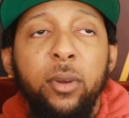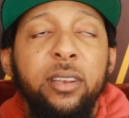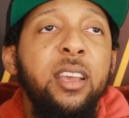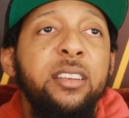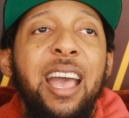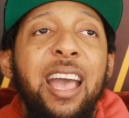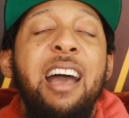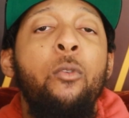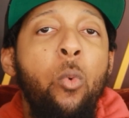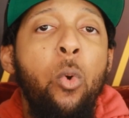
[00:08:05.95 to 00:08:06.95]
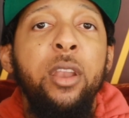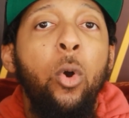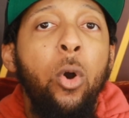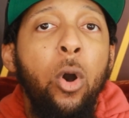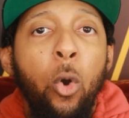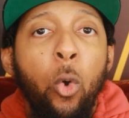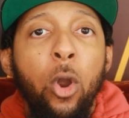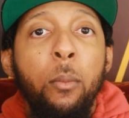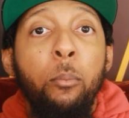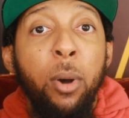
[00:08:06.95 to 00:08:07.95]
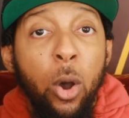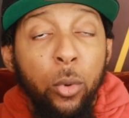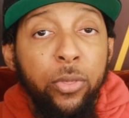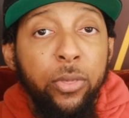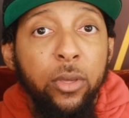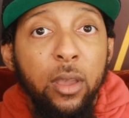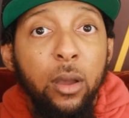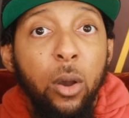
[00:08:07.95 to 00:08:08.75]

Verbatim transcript: But to have one or both